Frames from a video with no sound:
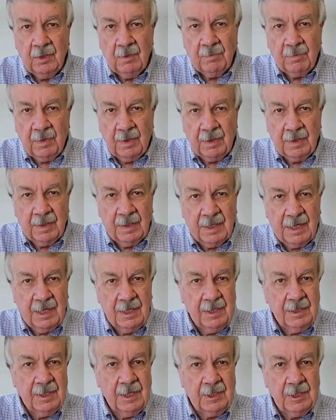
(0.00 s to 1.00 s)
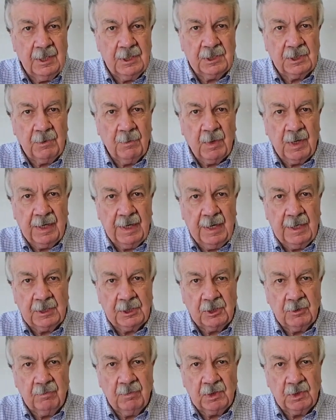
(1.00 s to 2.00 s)
But clearly, there's some
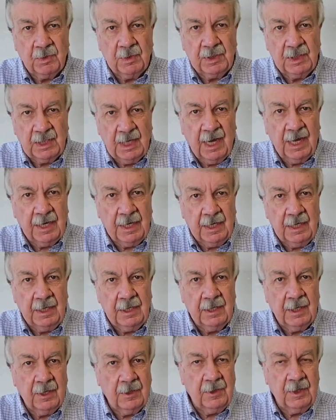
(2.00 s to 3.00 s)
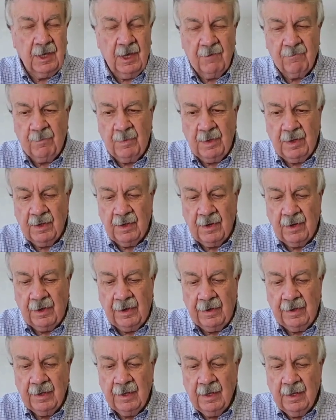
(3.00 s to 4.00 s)
connection between Danny and the FBI,